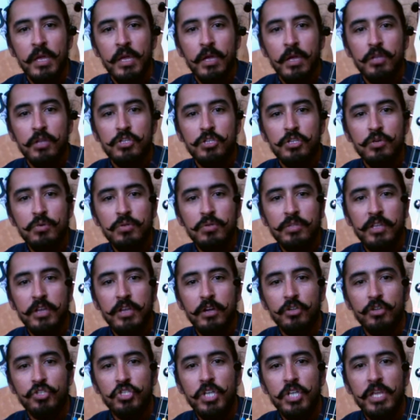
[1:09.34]
Usually our
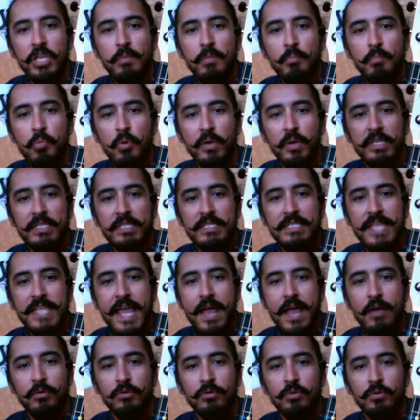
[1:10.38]
G points
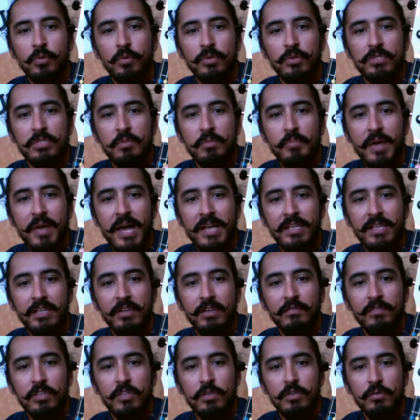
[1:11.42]
down towards the body
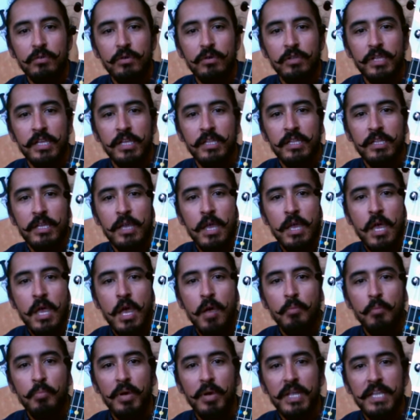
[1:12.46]
of the ukulele,
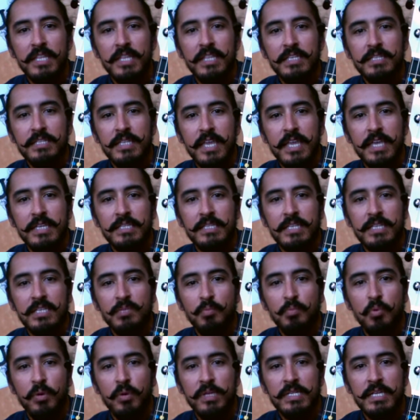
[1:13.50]
but in this case it's
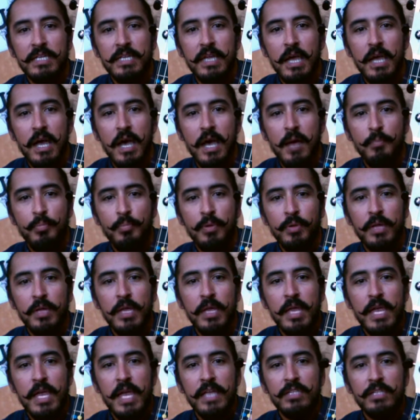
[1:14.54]
pointing up.
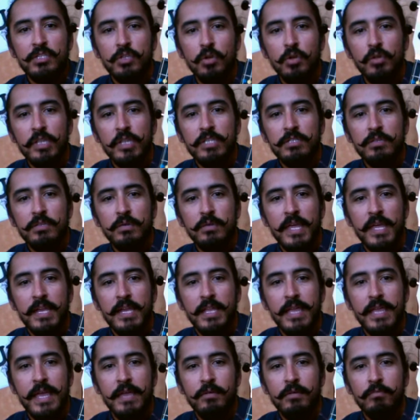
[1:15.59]
And so let's do that
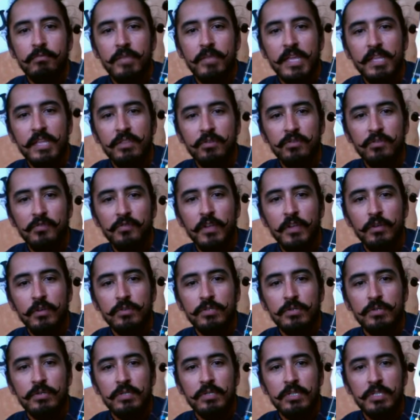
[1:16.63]
again. Get those fingers
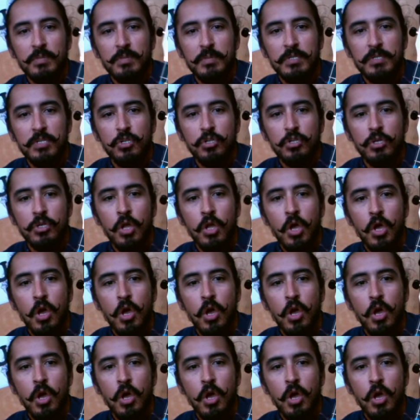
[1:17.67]
used to this position.